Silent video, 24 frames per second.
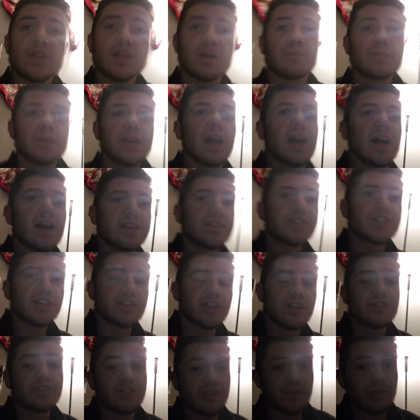yeah, so
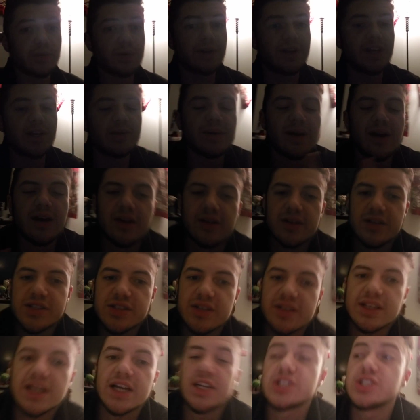those who are worried about her and
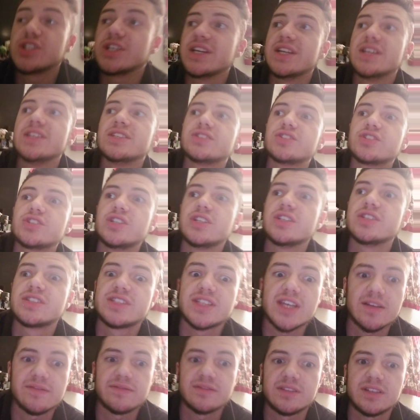stuff like that, she is
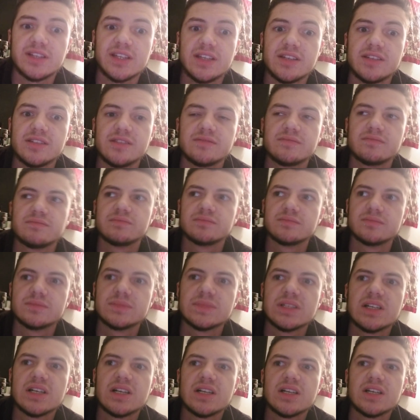definitely
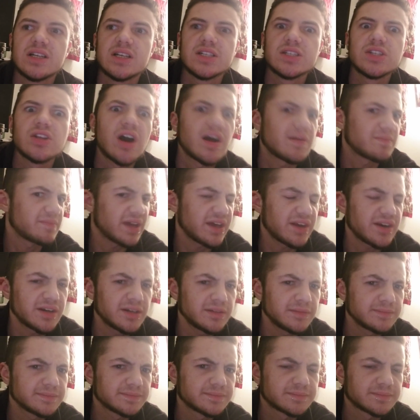not better.